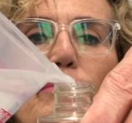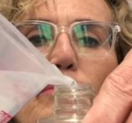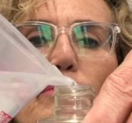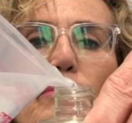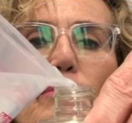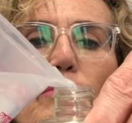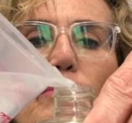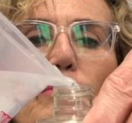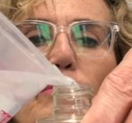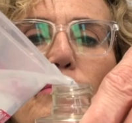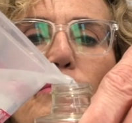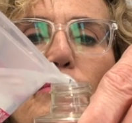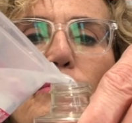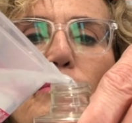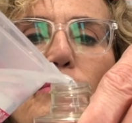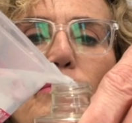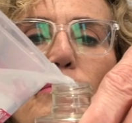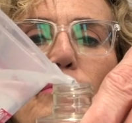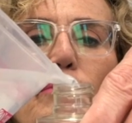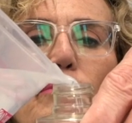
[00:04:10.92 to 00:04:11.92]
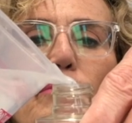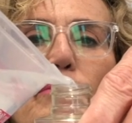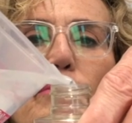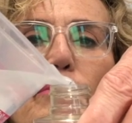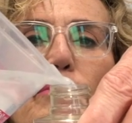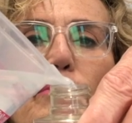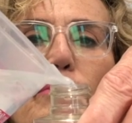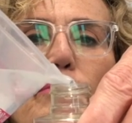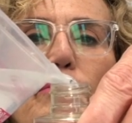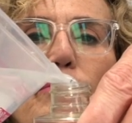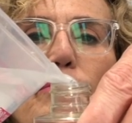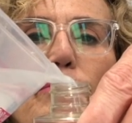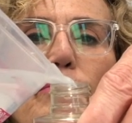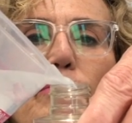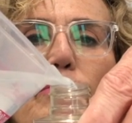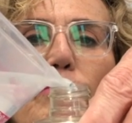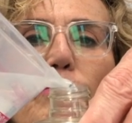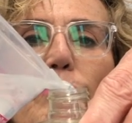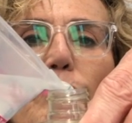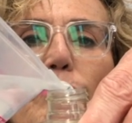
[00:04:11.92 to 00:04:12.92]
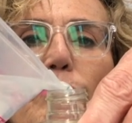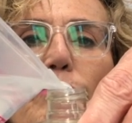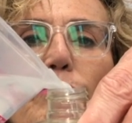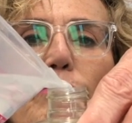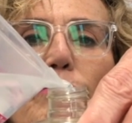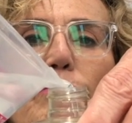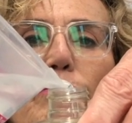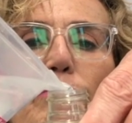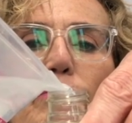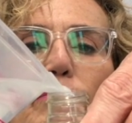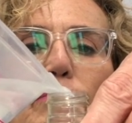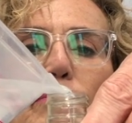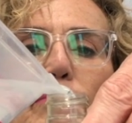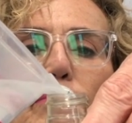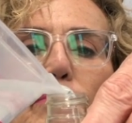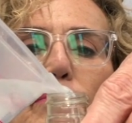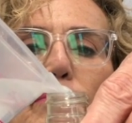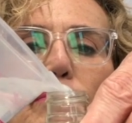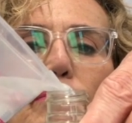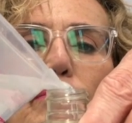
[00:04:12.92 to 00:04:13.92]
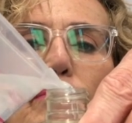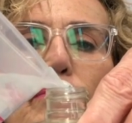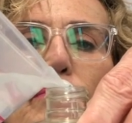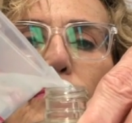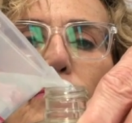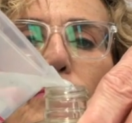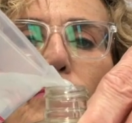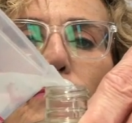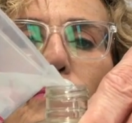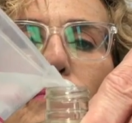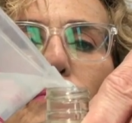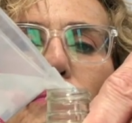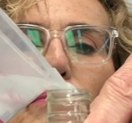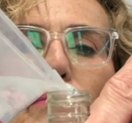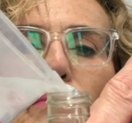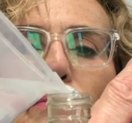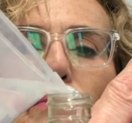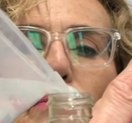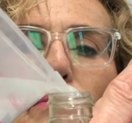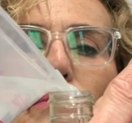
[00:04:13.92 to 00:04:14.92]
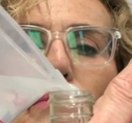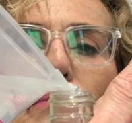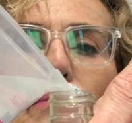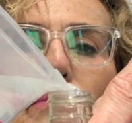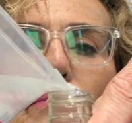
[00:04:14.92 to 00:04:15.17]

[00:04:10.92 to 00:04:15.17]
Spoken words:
[no speech]